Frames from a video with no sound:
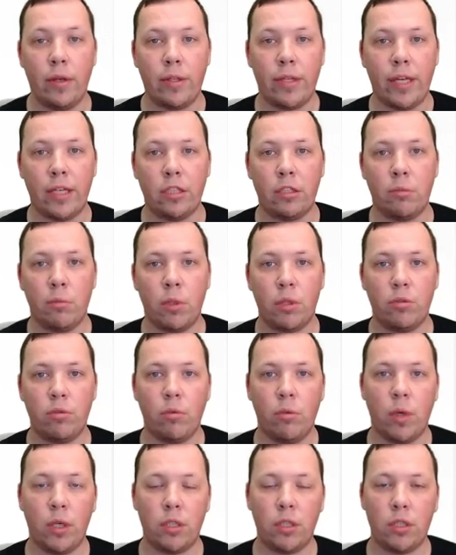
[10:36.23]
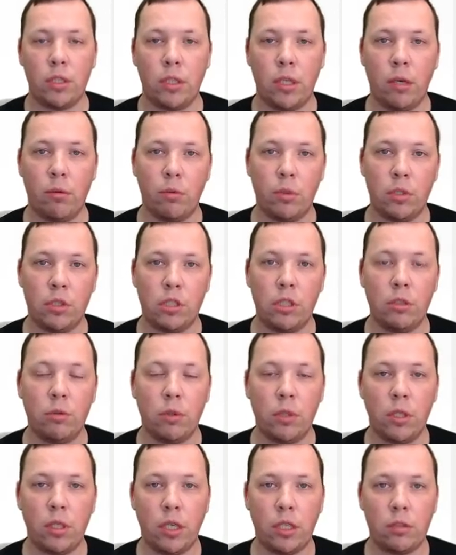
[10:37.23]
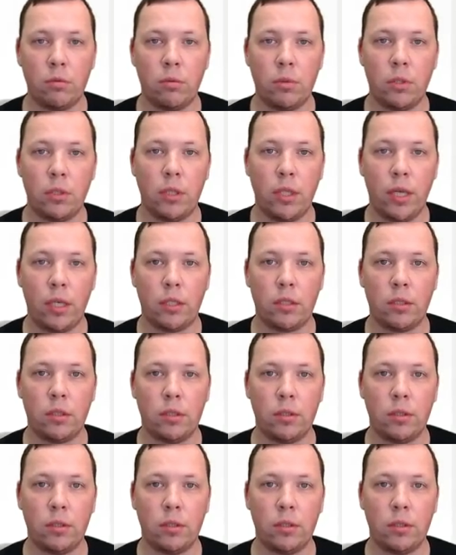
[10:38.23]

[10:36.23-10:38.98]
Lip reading: Thanks so much for watching, and we'll see you on the next one. Thanks.